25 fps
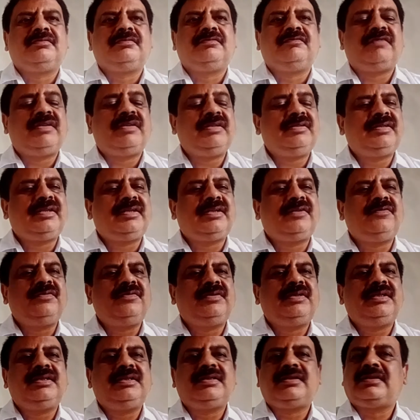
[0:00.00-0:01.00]
Once
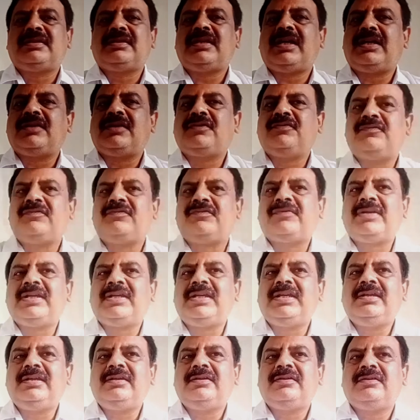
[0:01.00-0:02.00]
recruited, it's hard to
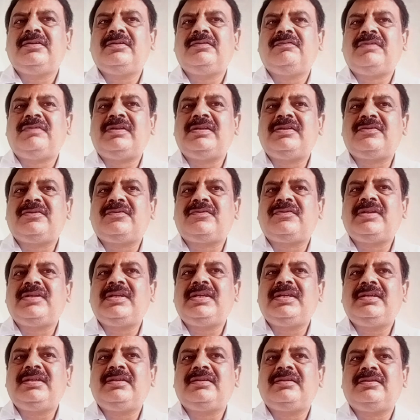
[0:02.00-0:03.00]
train. Once
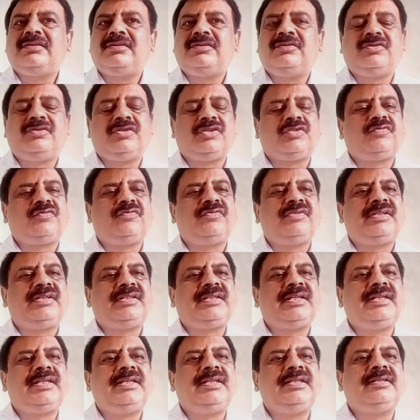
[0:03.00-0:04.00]
trained, you've got to
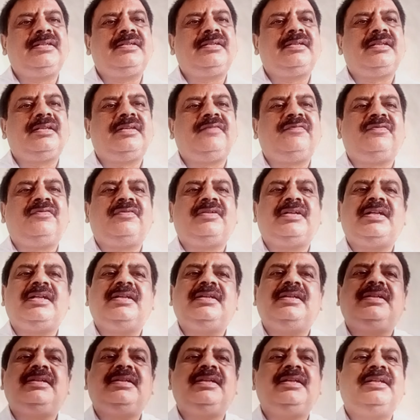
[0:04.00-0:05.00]
retain it. If you can't
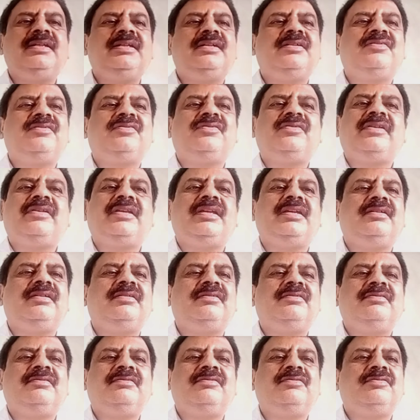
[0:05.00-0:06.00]
retain it, sorry,
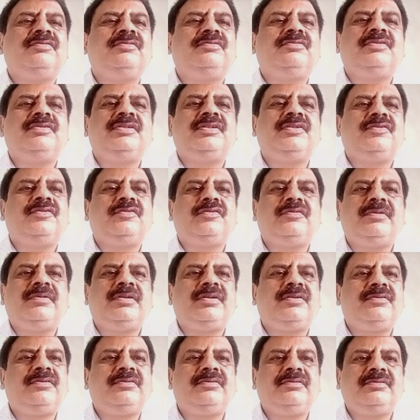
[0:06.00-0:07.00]
today or
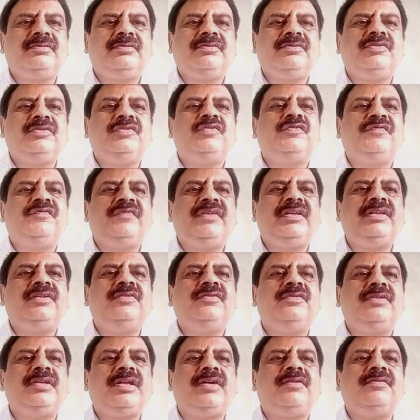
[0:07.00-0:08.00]
tomorrow, you will
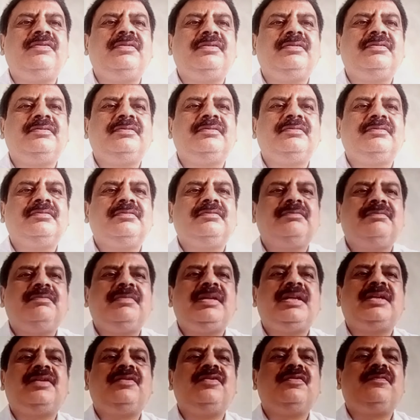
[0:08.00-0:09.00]
go down.
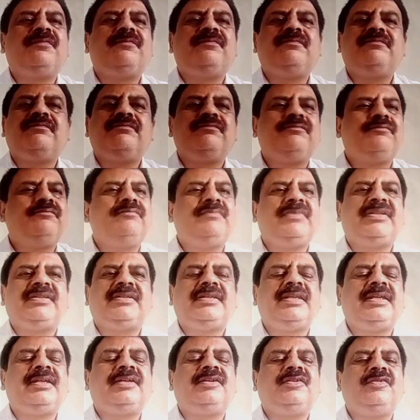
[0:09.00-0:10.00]
Make no
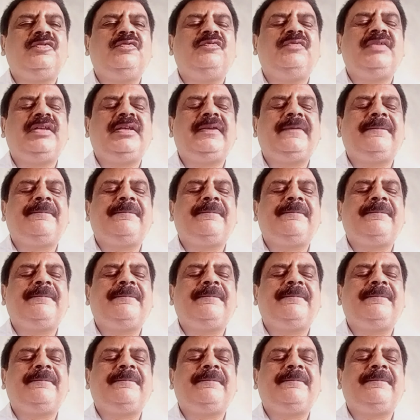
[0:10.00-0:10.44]
mistake, you will.